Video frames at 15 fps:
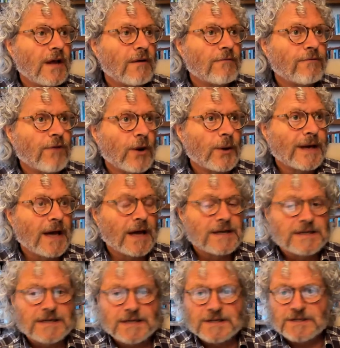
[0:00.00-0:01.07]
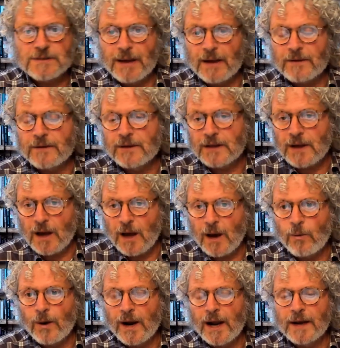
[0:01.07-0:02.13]
following ideas about the
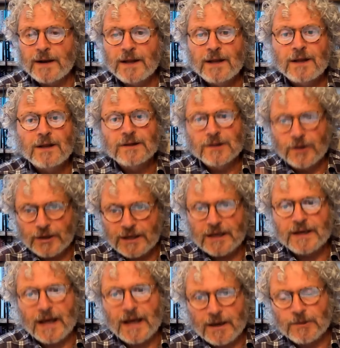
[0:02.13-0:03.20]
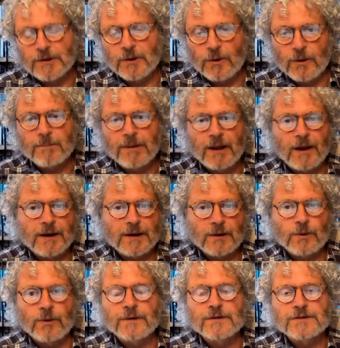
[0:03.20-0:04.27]
Awen, looking at animal lore and plant
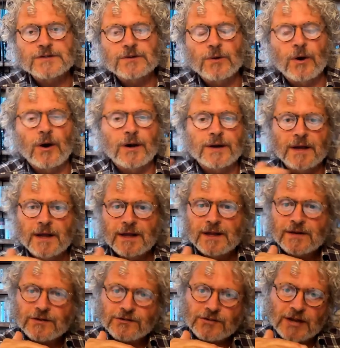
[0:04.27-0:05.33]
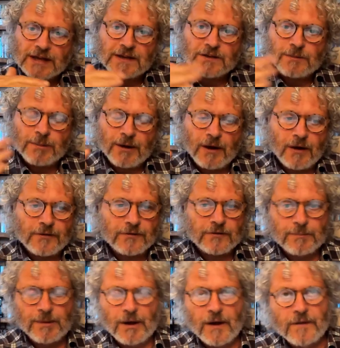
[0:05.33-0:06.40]
lore and so on, and taking the path of
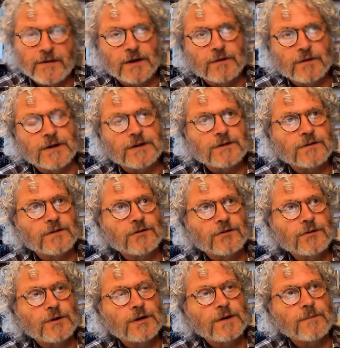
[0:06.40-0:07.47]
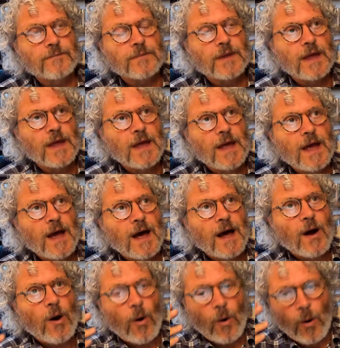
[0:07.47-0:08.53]
the bard, the ovate, and the druid.
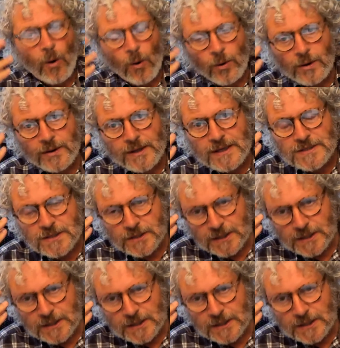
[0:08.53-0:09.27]
All these are